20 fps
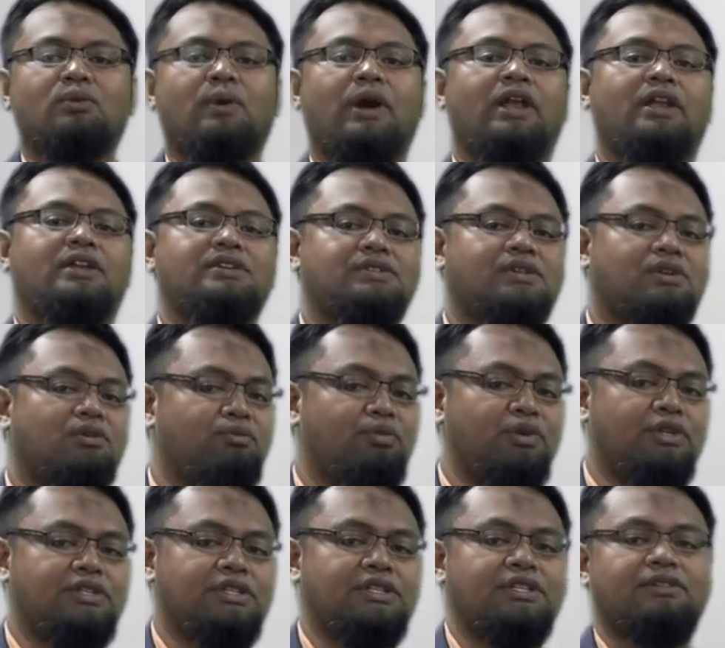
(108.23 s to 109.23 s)
wireless
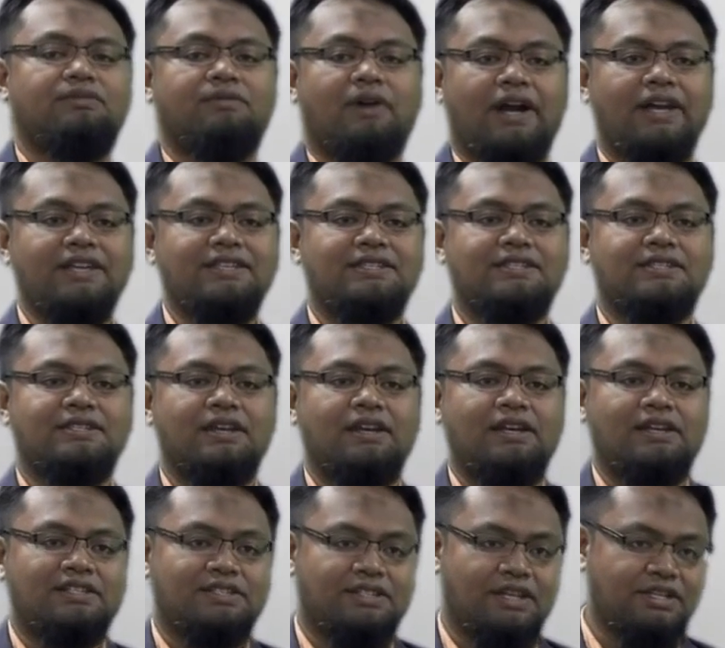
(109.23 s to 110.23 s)
computing device
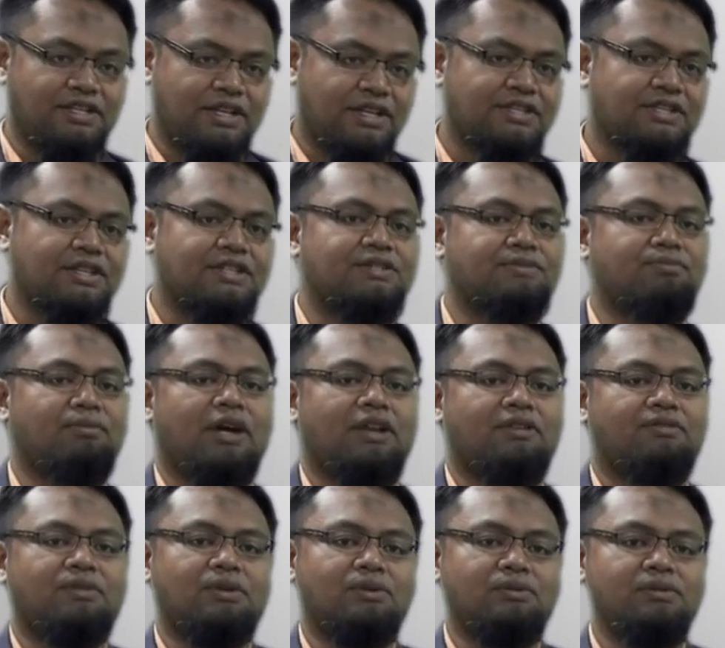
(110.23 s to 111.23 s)
such as a
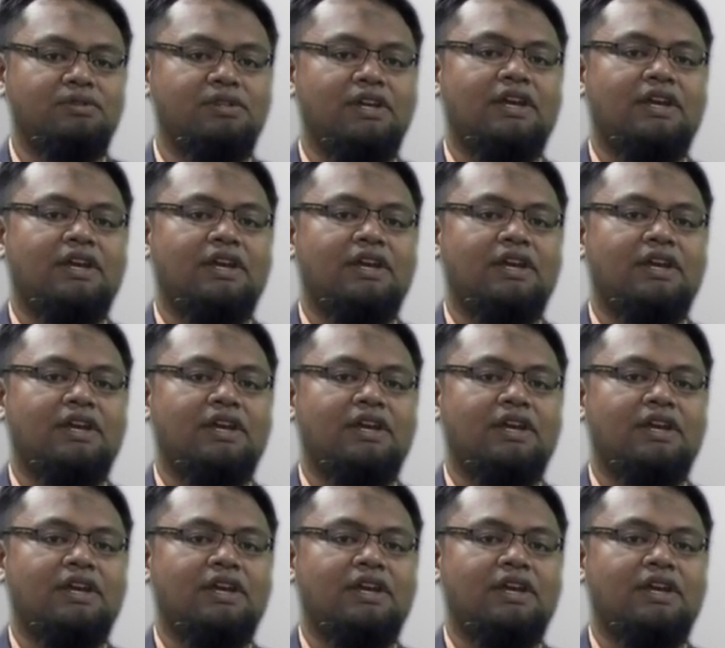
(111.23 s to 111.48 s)
smartphone,